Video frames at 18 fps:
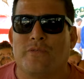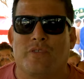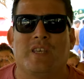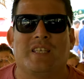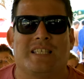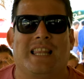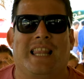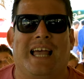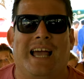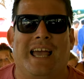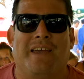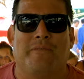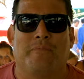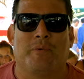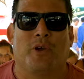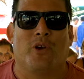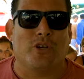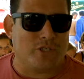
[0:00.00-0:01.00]
of this
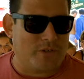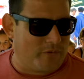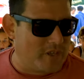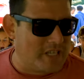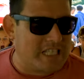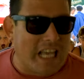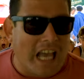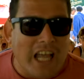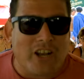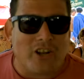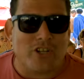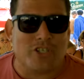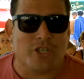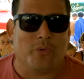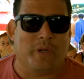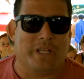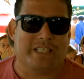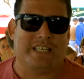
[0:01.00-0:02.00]
life, because of this
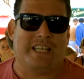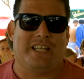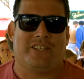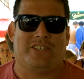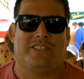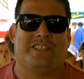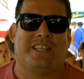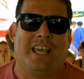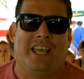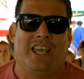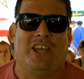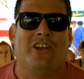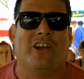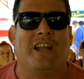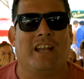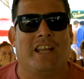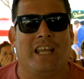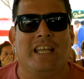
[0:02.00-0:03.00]
energy, we decided to stay
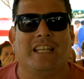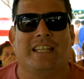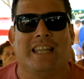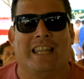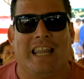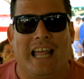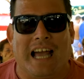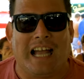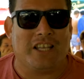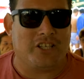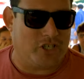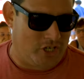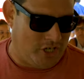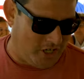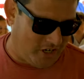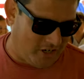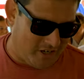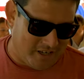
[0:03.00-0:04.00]
here and eat lunch
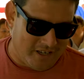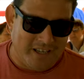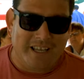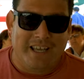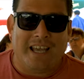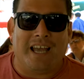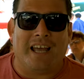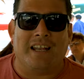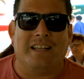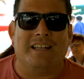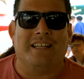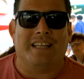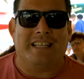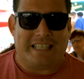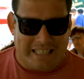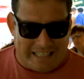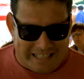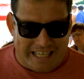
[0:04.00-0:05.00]
here. And
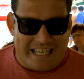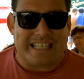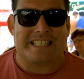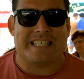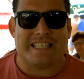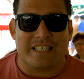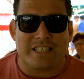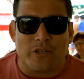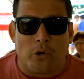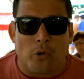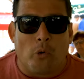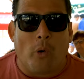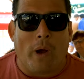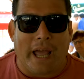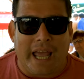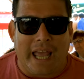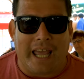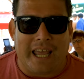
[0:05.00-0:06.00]
this is the
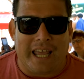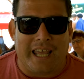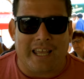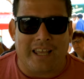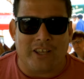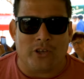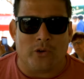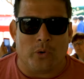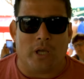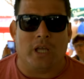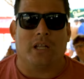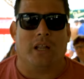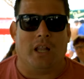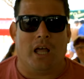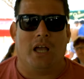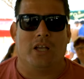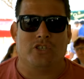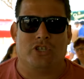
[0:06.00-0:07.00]
way you eat
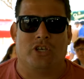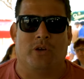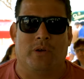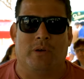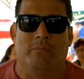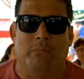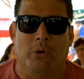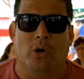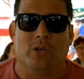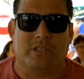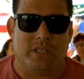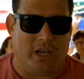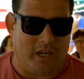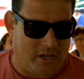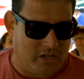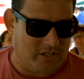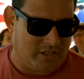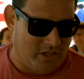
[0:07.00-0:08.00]
lunch here in Bosnia
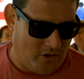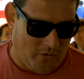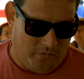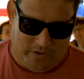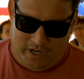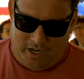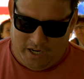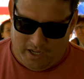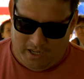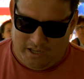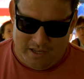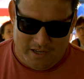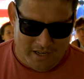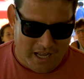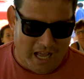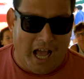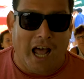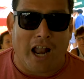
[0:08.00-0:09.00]
and Herzegovina.
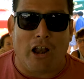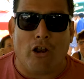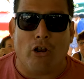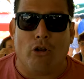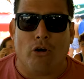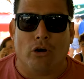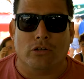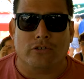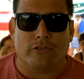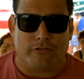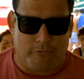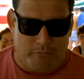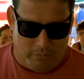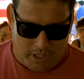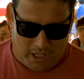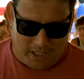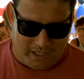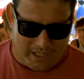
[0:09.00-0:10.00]
A lot of
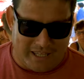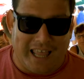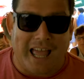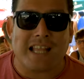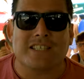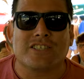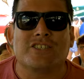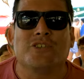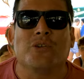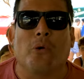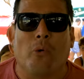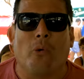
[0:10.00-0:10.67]
meat, that's the